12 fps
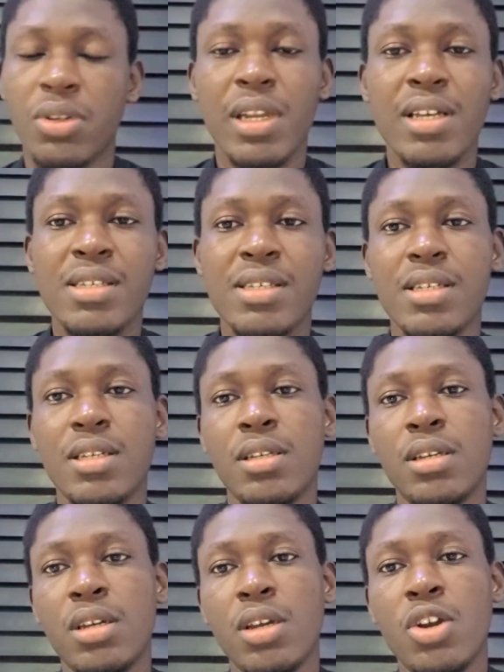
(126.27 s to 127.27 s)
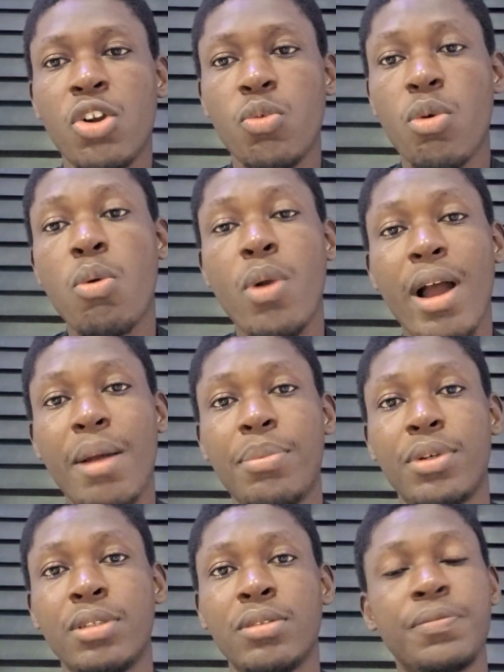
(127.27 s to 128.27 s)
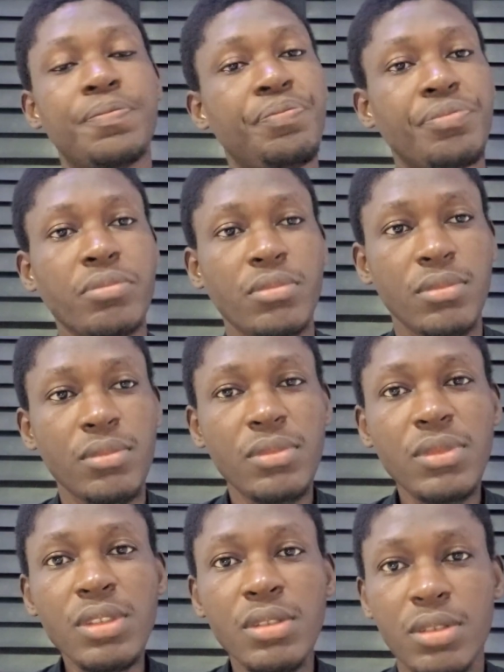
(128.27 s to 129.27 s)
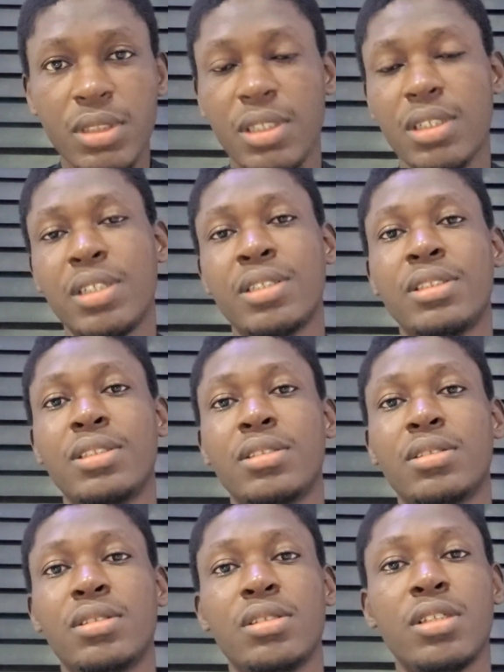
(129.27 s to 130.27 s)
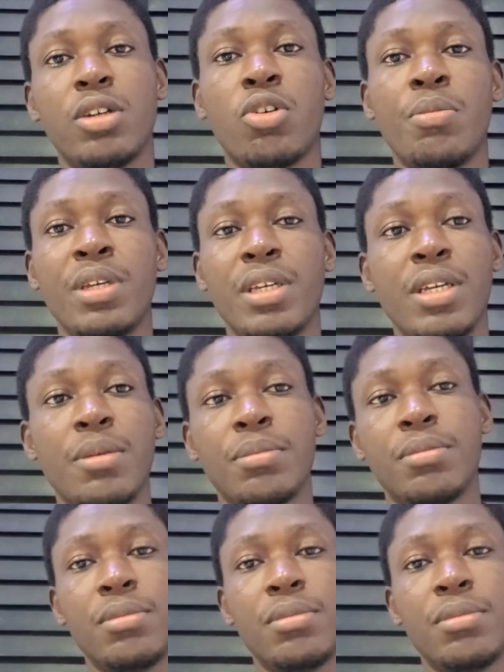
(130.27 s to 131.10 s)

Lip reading: But let's see what will happen in the coming game.